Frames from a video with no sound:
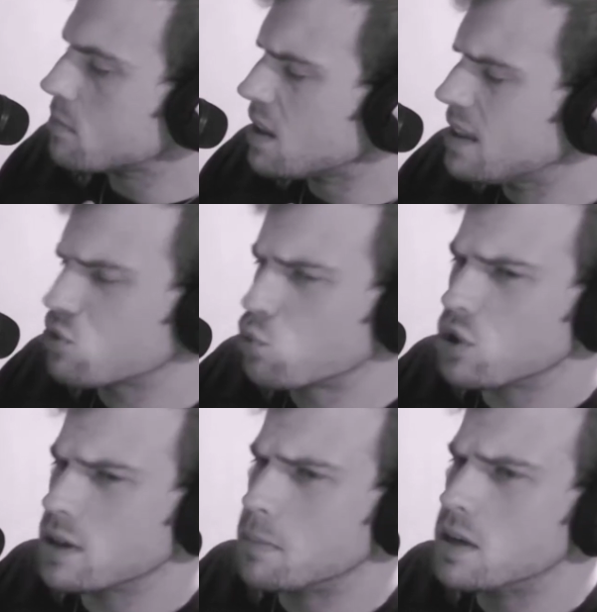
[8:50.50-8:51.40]
That's
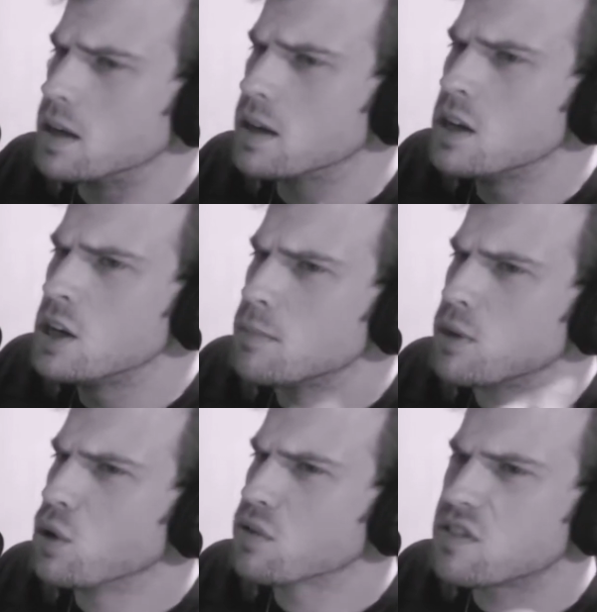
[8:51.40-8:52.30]
really big, but you
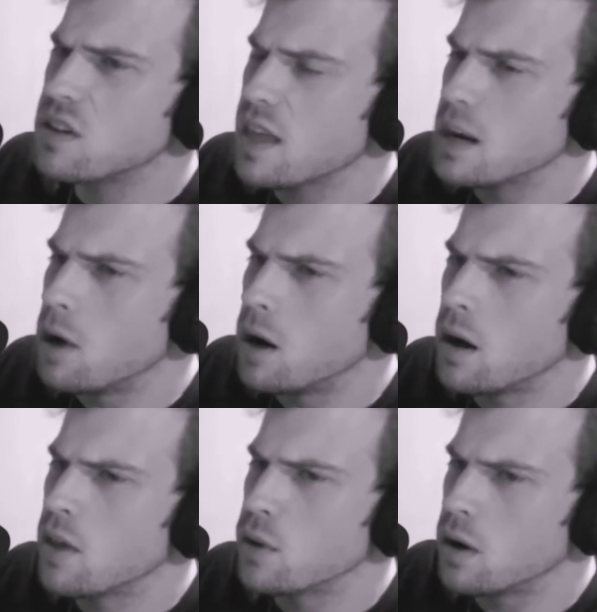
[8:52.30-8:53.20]
don't see that about
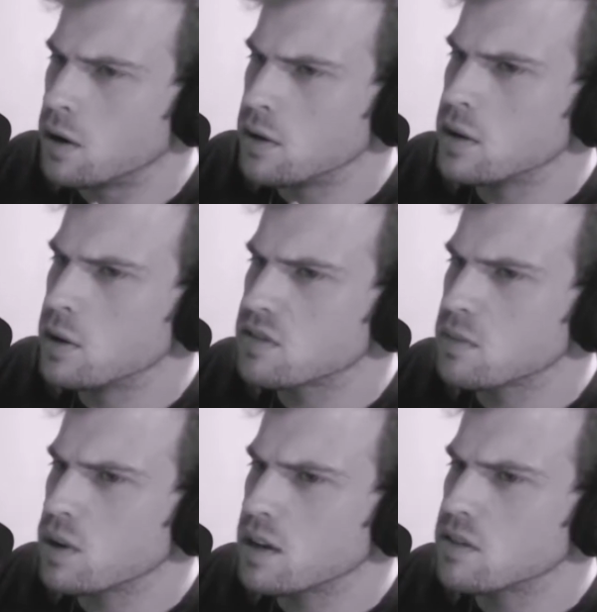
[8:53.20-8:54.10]
other art.
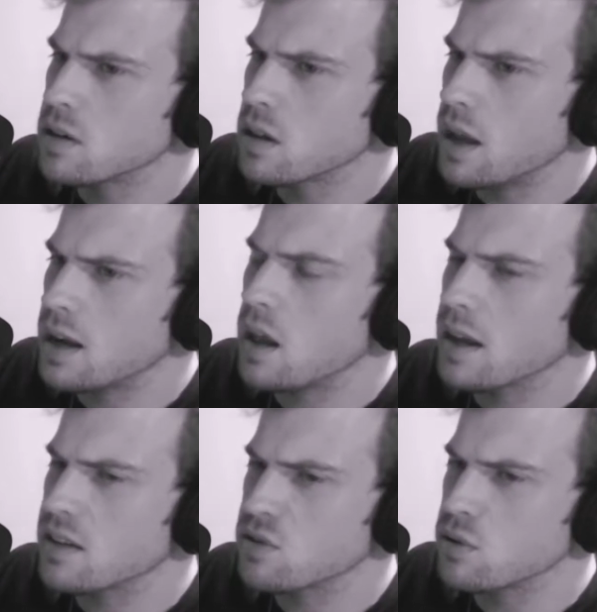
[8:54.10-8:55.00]
Someone gets into like
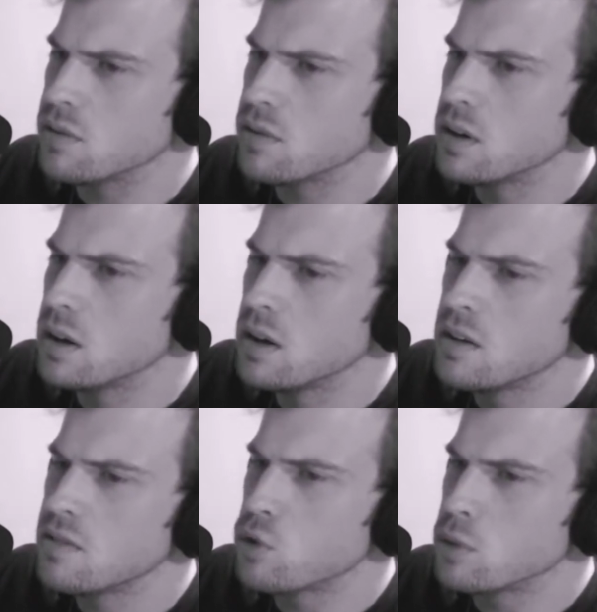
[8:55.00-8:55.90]
a certain
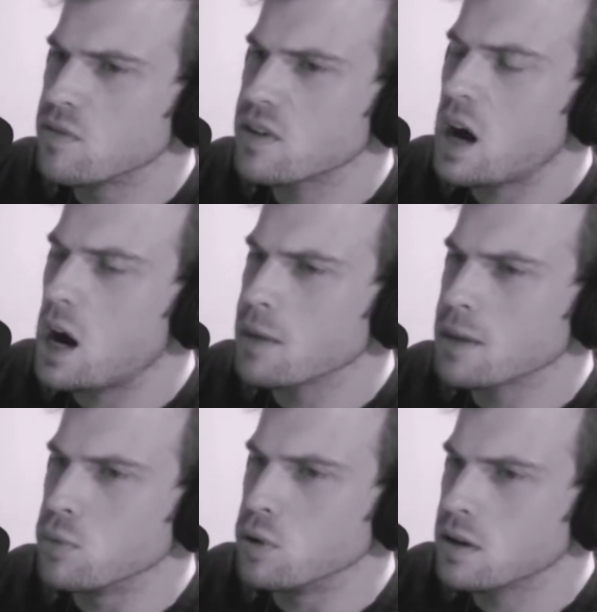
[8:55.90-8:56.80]
form of
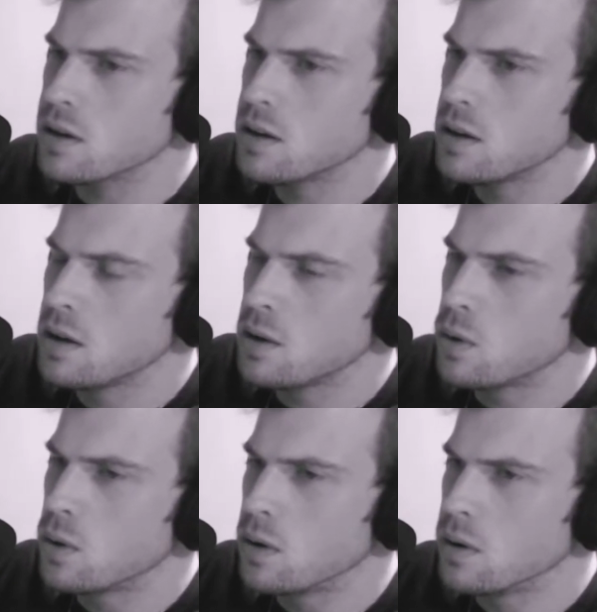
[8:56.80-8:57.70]
comic book,
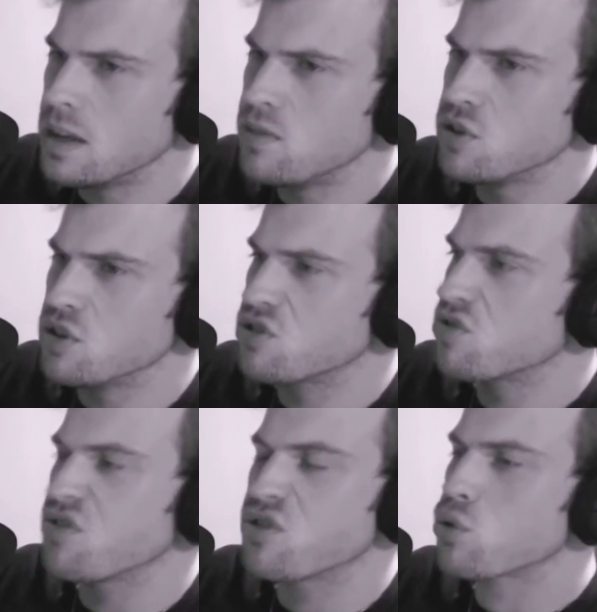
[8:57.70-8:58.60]
or even just
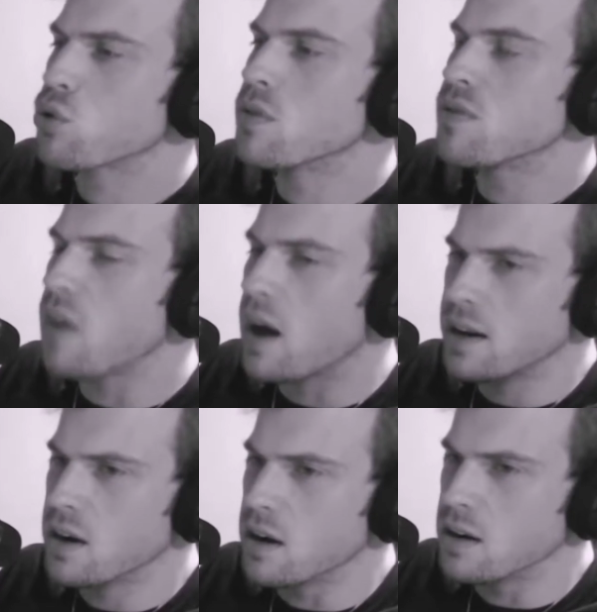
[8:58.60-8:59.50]
true
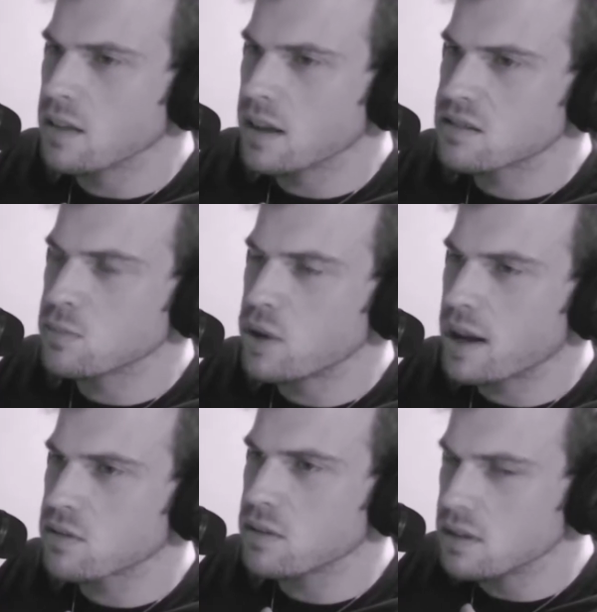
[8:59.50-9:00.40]
fine art. Like, someone
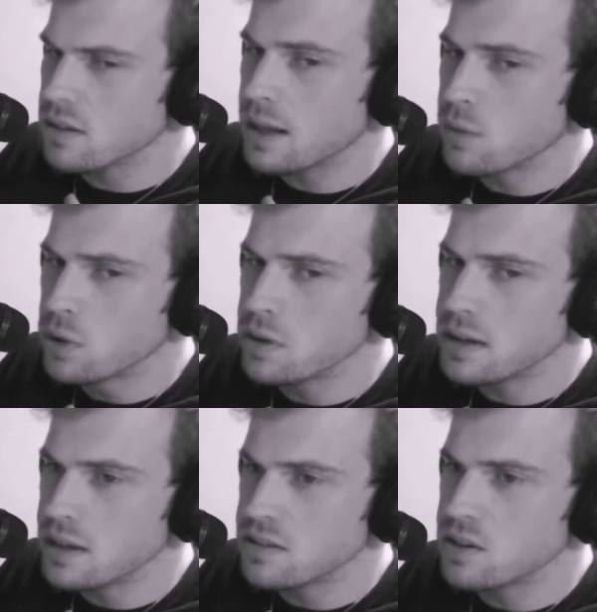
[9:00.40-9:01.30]
actually like
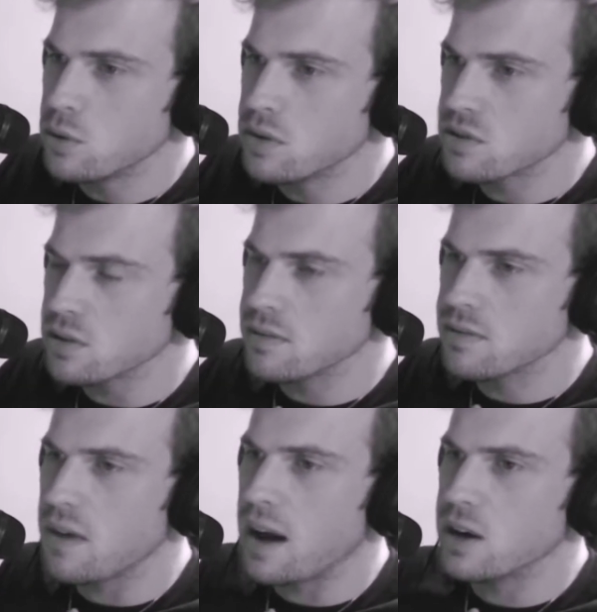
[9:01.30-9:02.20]
really gets into a certain
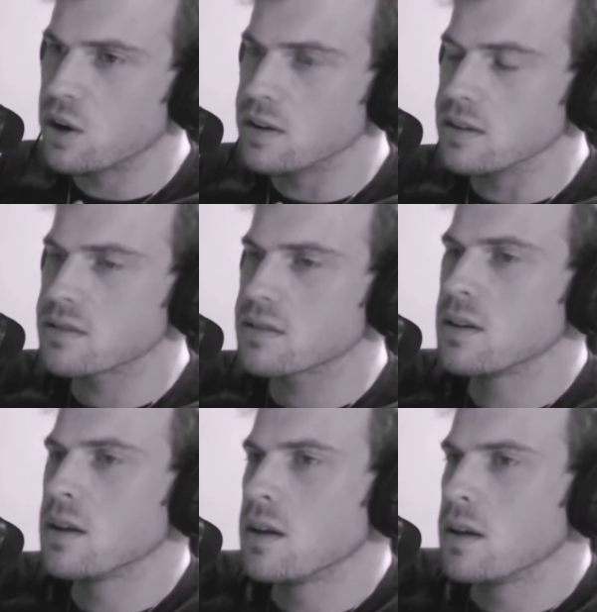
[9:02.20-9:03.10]
fine artist,
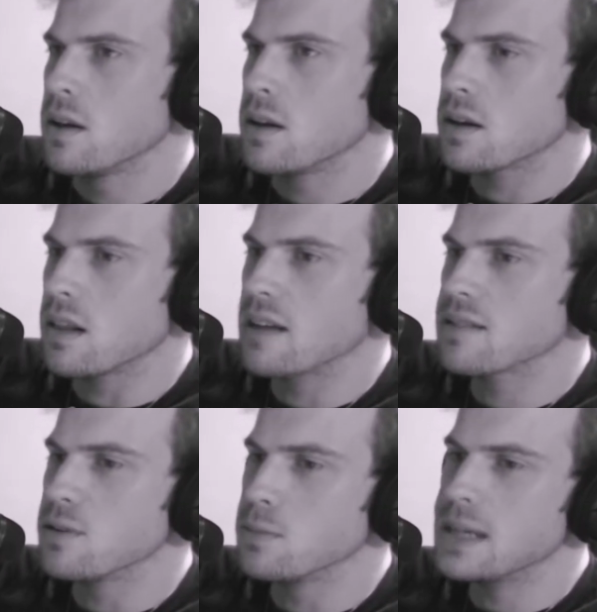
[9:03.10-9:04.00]

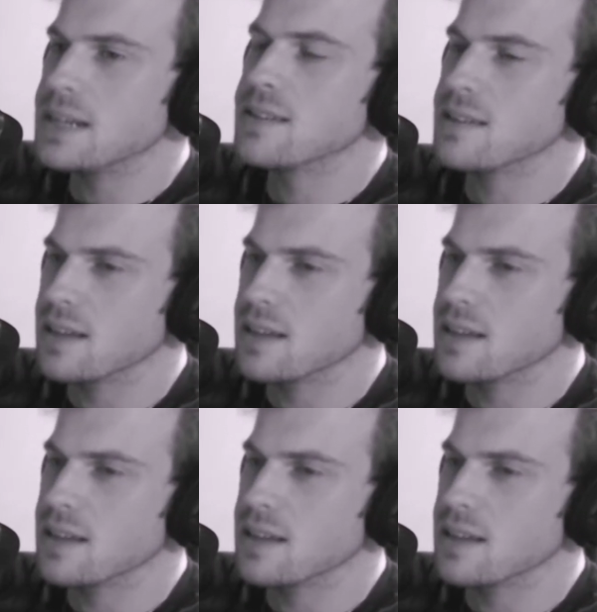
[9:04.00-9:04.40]
classical painting.